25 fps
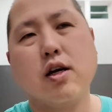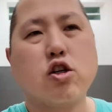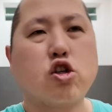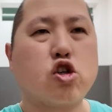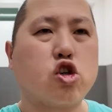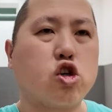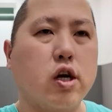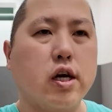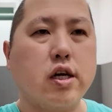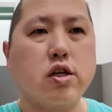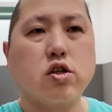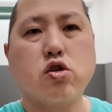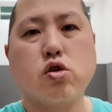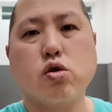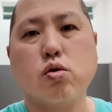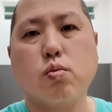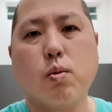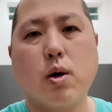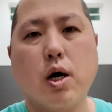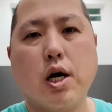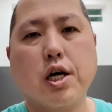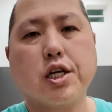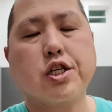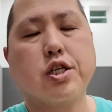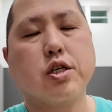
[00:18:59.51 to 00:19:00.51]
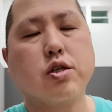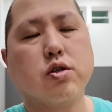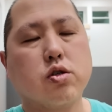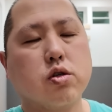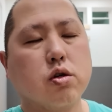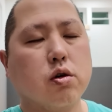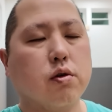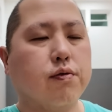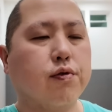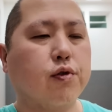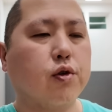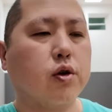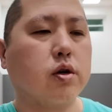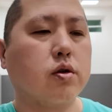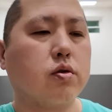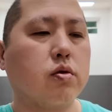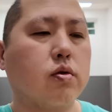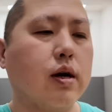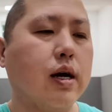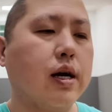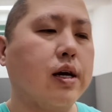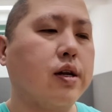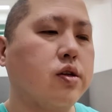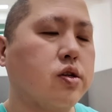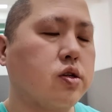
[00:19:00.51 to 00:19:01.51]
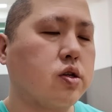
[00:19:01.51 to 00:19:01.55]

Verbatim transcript: trade too much and so forth, right?